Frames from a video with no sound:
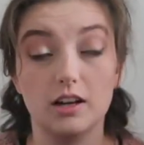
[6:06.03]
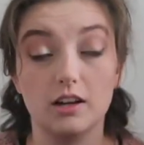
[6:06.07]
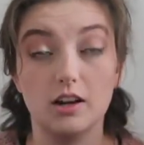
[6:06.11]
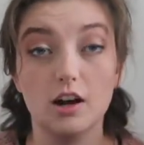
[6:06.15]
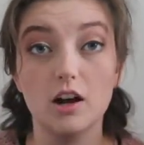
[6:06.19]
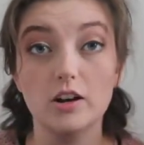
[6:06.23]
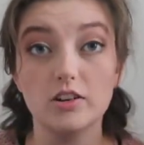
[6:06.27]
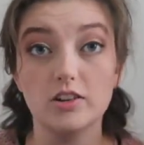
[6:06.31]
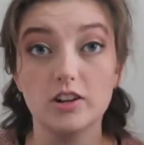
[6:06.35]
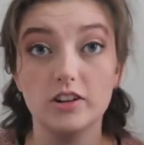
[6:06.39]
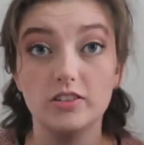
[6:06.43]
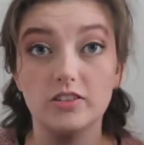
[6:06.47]

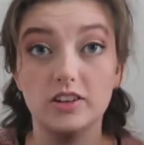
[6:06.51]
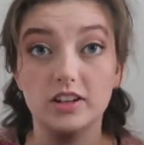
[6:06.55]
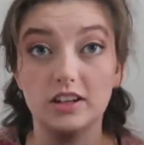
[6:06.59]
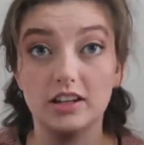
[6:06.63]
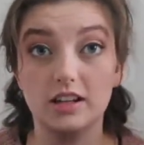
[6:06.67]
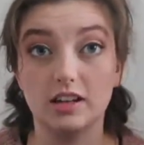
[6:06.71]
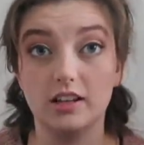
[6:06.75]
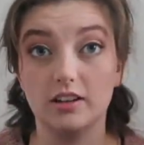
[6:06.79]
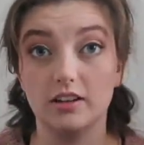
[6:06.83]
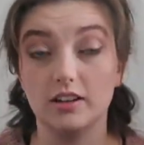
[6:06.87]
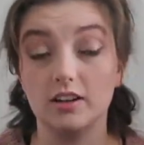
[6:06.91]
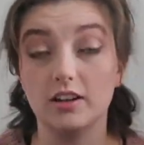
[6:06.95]
contrasting
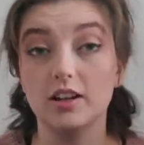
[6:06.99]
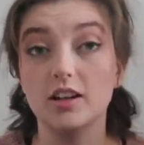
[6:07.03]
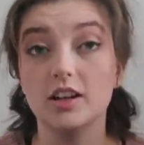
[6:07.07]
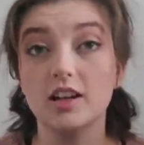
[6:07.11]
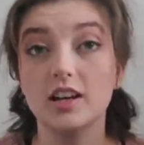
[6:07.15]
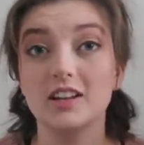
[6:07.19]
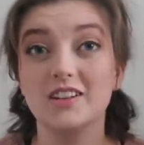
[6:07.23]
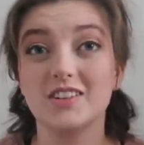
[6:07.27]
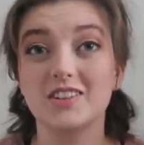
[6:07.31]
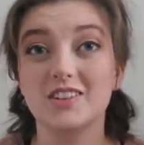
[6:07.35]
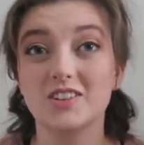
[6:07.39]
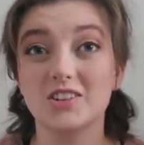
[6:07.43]
color,
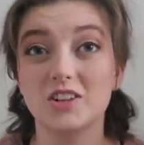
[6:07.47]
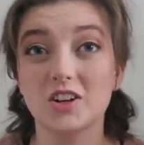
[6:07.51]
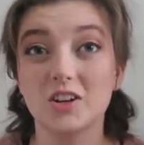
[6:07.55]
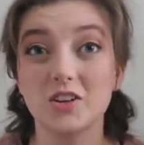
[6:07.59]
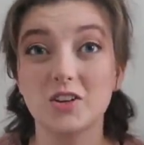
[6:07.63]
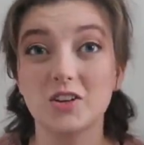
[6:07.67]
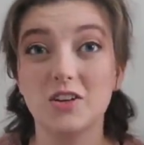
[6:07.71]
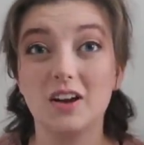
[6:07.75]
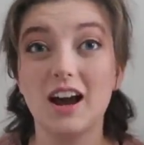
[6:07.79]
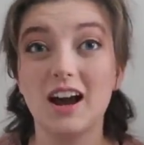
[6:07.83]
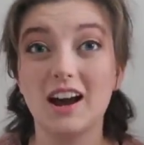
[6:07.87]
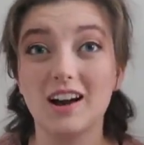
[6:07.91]
to show
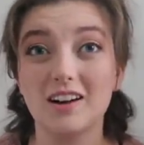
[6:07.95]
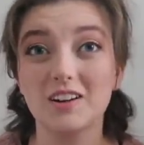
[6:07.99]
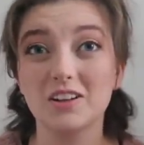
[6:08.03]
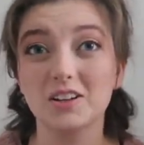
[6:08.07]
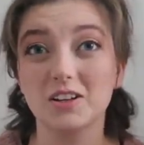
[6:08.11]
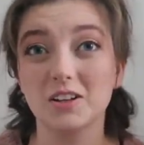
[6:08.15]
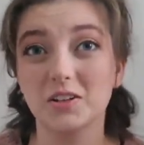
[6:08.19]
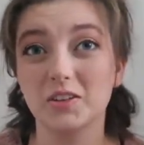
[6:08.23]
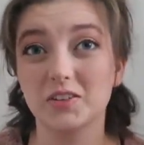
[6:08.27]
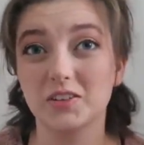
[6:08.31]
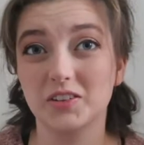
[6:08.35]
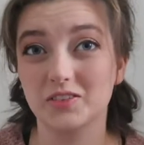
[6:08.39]
you how
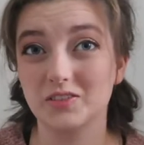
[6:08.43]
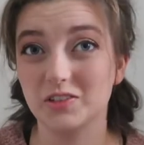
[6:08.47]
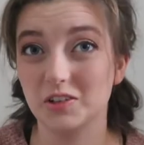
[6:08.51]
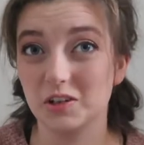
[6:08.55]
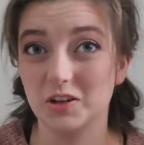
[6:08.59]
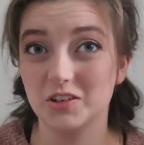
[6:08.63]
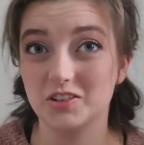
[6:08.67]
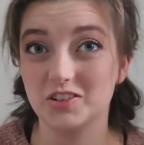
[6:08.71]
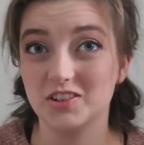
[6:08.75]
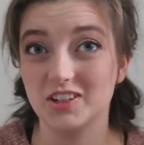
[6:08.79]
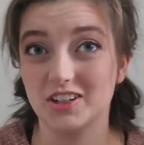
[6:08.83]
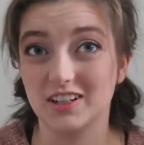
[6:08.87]
close of
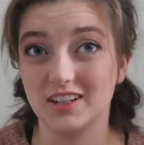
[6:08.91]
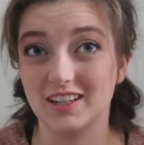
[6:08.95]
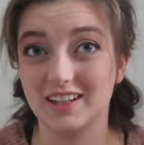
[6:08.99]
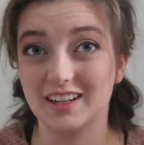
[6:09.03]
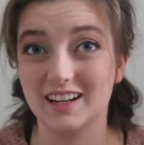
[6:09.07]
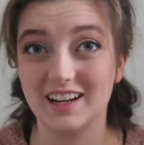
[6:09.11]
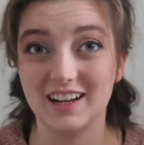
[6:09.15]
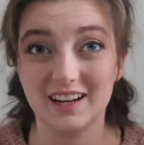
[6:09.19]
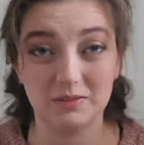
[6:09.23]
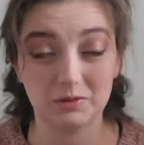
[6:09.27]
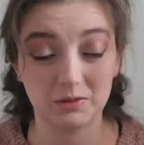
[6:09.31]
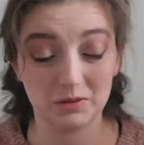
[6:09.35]
yarn chicken
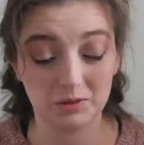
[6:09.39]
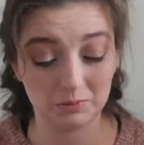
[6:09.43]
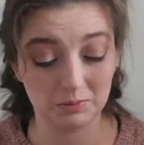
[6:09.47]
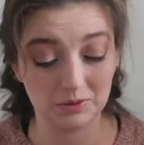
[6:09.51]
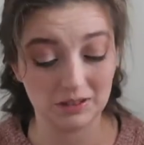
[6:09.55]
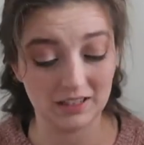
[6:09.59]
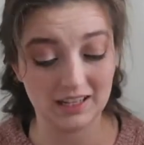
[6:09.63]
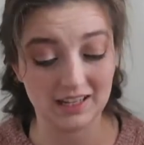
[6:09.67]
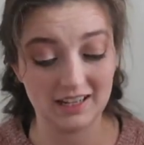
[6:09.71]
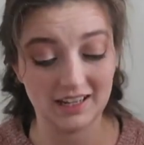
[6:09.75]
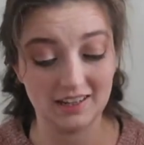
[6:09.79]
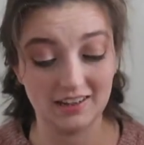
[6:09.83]
I was
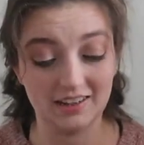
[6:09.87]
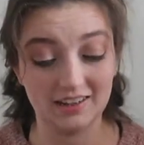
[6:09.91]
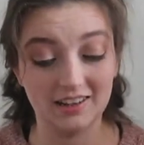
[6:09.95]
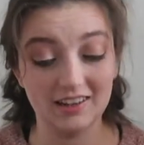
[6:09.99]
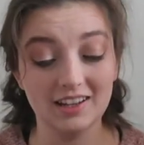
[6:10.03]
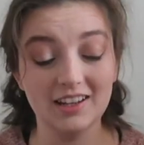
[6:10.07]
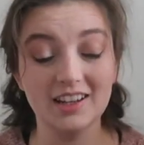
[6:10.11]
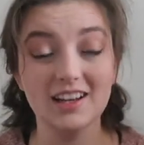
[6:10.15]
playing.